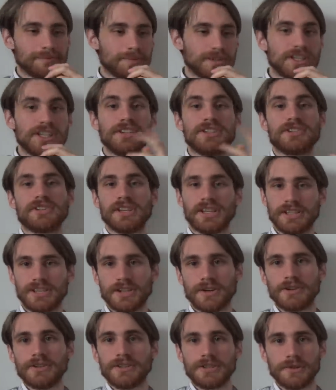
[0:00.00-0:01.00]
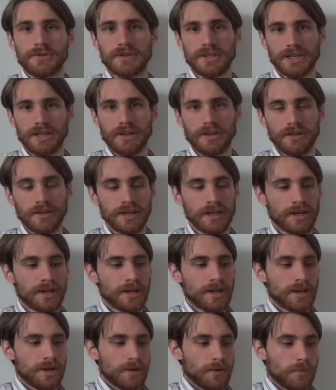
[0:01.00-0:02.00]
Potentially a turn two kill.
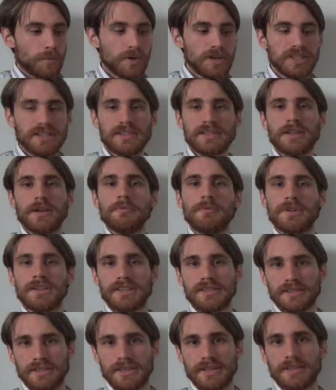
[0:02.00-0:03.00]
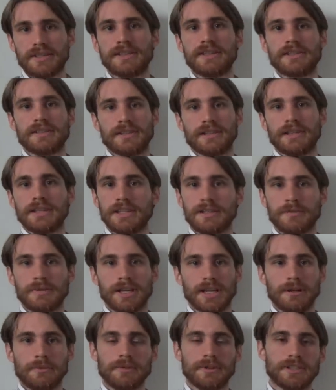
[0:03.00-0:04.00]
With some consistency, he's
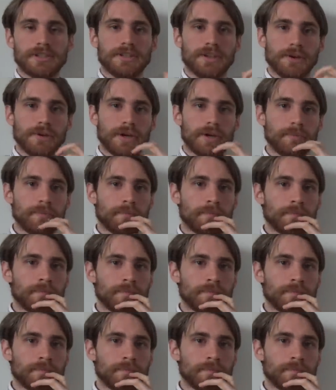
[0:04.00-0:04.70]
been able to do it.